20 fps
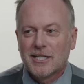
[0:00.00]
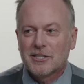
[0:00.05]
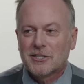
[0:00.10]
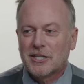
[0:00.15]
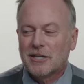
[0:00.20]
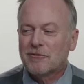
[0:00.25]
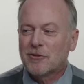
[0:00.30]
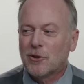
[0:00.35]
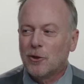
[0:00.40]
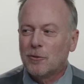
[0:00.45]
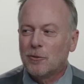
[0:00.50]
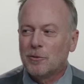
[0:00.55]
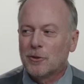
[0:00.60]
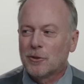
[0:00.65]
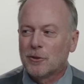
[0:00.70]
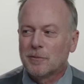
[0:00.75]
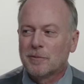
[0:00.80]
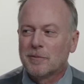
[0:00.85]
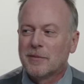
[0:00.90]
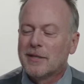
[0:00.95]
Jeff
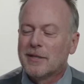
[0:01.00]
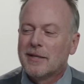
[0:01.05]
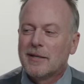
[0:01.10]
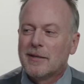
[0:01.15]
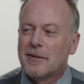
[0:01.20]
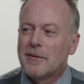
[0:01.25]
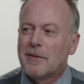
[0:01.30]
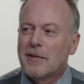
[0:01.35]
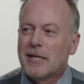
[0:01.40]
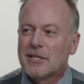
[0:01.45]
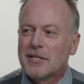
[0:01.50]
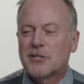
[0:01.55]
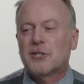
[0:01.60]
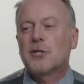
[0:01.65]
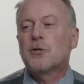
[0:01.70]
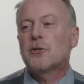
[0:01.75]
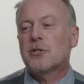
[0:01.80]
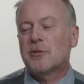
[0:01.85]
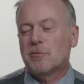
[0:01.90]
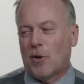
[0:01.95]
Goldblum is
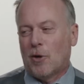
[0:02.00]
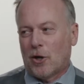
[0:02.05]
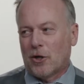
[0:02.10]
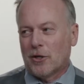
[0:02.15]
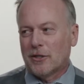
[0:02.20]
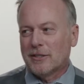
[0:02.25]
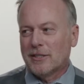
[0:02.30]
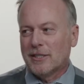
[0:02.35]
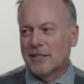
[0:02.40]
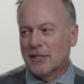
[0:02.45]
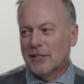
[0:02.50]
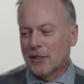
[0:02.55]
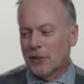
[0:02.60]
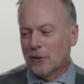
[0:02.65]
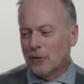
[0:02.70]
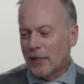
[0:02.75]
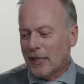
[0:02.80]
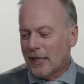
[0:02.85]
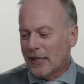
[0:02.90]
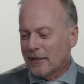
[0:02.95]
so smart, you
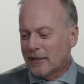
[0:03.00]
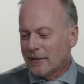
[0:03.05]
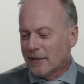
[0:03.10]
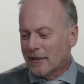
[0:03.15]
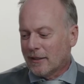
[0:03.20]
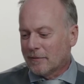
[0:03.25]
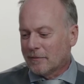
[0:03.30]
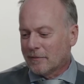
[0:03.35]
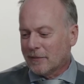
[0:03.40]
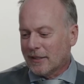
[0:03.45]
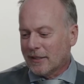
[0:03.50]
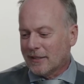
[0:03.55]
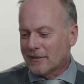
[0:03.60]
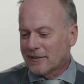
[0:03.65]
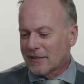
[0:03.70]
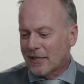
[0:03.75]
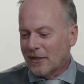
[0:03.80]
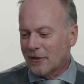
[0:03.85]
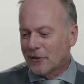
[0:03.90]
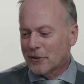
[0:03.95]
know, and
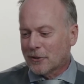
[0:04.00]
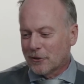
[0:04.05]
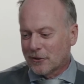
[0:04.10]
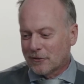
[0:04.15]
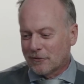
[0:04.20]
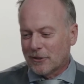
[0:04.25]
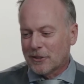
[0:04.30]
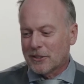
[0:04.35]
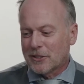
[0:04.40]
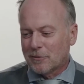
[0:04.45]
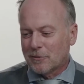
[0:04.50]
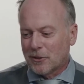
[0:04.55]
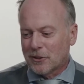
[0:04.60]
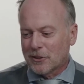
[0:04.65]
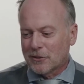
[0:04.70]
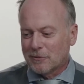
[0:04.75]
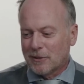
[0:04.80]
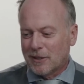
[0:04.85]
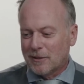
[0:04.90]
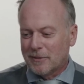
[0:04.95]
his character is very smart
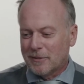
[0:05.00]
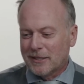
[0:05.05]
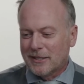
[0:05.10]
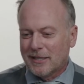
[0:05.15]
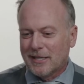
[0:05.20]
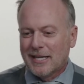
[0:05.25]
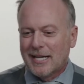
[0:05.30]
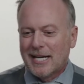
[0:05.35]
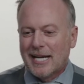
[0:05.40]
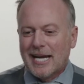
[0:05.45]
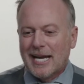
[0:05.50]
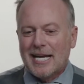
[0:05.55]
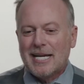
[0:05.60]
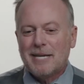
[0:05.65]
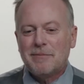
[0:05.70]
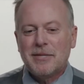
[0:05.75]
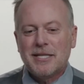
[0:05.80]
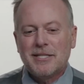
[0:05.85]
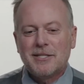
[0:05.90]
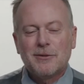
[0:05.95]
as well, but
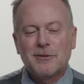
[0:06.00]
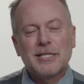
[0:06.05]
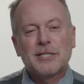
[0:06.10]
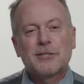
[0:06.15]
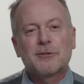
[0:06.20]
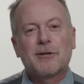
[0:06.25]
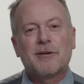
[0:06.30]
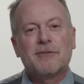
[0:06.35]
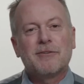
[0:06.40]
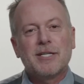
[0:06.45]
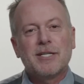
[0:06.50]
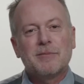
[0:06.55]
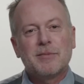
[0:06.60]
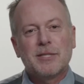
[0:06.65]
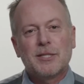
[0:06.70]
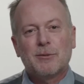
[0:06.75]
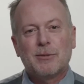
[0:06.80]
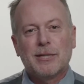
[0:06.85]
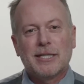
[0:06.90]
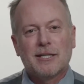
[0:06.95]
he'd be doing trivia
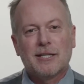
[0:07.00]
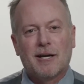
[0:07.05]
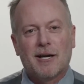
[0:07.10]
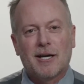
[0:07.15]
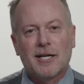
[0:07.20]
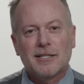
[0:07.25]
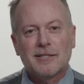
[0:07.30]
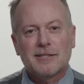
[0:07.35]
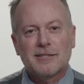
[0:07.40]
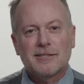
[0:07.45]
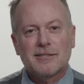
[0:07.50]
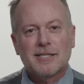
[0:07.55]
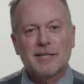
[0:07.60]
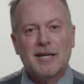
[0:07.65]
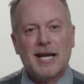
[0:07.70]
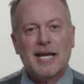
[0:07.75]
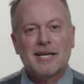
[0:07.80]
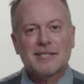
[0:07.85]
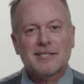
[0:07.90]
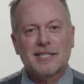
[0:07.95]
between lines,
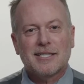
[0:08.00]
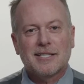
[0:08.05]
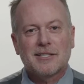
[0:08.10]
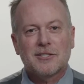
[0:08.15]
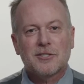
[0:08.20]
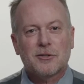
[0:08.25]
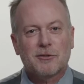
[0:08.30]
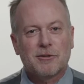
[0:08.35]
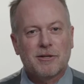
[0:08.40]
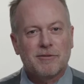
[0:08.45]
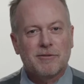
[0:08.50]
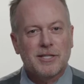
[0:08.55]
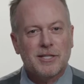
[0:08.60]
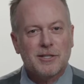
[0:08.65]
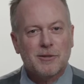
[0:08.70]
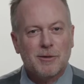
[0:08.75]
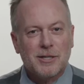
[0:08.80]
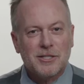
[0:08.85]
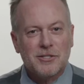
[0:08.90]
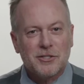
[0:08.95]
asking us trivia
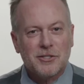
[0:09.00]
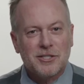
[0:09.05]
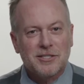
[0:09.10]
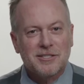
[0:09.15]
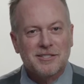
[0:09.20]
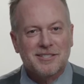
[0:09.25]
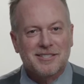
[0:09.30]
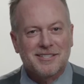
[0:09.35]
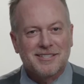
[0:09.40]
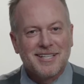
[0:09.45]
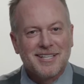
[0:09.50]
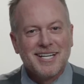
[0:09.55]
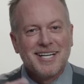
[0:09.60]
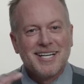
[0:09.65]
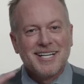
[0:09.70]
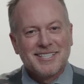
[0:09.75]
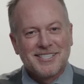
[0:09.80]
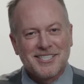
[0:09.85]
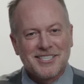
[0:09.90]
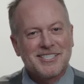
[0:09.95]
questions
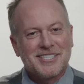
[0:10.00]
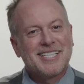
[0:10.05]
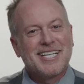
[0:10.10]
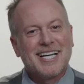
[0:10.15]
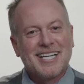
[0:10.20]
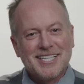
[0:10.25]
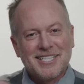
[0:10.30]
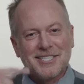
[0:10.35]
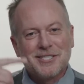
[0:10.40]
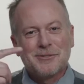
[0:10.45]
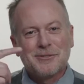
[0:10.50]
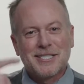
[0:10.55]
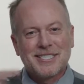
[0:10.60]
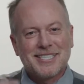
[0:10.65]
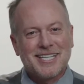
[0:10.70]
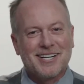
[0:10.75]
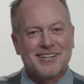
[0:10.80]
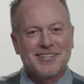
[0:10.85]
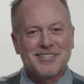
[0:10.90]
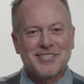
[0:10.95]
just to get into his
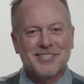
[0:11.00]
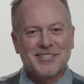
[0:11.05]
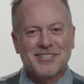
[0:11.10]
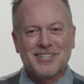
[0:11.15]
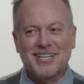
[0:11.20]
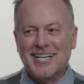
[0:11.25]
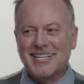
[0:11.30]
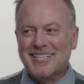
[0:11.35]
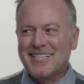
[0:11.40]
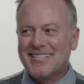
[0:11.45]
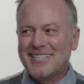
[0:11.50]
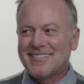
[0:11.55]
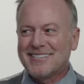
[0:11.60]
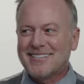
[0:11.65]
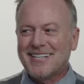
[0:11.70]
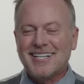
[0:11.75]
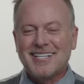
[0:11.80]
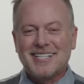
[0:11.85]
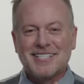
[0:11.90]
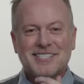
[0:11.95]
character, and he's
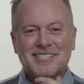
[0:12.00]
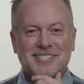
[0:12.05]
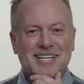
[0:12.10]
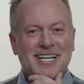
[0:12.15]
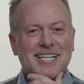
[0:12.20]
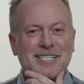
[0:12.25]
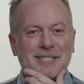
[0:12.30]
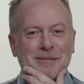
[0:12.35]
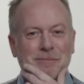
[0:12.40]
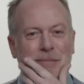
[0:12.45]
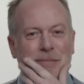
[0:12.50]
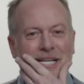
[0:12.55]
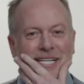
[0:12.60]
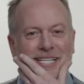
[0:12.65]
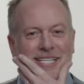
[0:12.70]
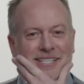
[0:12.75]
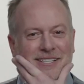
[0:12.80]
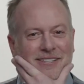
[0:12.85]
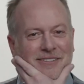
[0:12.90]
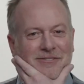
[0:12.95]
an
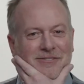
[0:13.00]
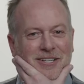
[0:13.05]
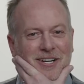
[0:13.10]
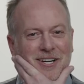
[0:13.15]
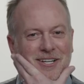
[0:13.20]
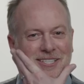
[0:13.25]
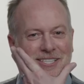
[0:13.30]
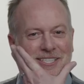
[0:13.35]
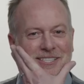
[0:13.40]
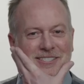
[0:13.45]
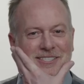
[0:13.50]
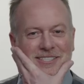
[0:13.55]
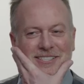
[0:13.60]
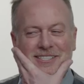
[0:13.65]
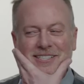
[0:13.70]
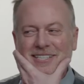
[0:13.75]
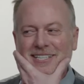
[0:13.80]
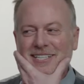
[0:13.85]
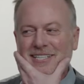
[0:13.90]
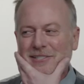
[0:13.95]
encyclopedia of knowledge, and
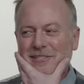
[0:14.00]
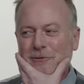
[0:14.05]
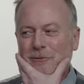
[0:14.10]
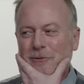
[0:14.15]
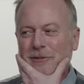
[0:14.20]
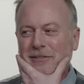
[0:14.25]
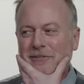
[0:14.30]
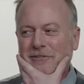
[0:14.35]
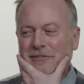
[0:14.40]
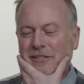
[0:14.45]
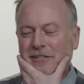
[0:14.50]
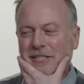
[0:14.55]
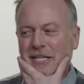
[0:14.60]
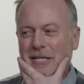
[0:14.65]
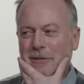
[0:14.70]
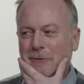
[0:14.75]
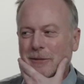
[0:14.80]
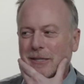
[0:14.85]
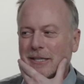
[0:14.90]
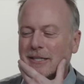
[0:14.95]
he's really fun
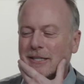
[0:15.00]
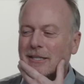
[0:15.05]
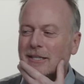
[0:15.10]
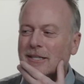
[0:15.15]
that way.